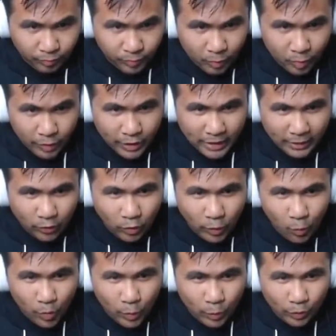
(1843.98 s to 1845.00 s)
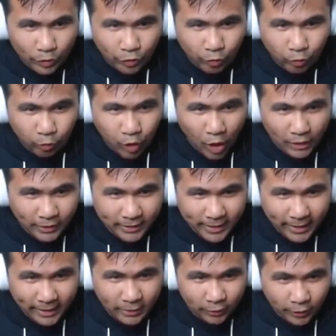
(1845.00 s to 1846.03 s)
Oh, you're not the only one who can box
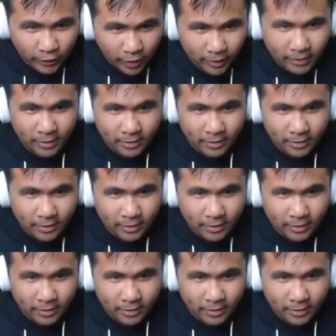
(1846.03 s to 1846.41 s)
things, son.